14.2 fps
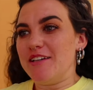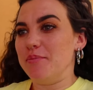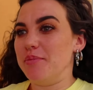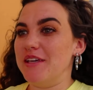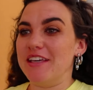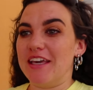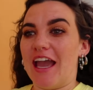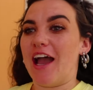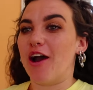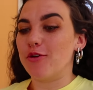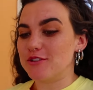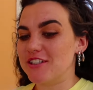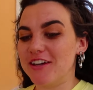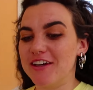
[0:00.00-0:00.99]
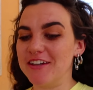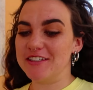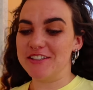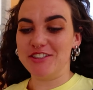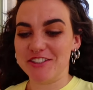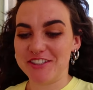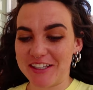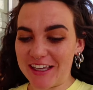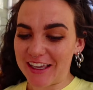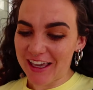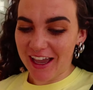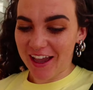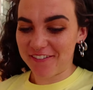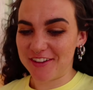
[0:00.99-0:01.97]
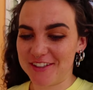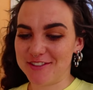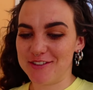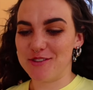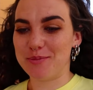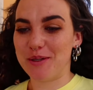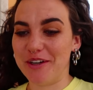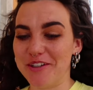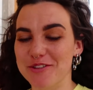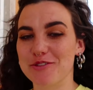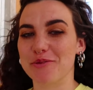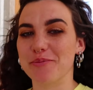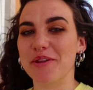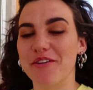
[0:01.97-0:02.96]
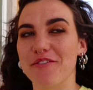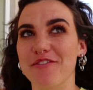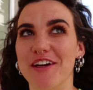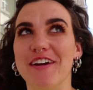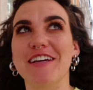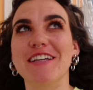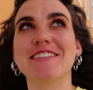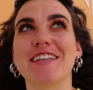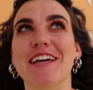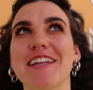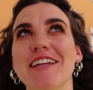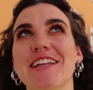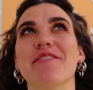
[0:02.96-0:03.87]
being out and just like having this experience, so I'm like very excited.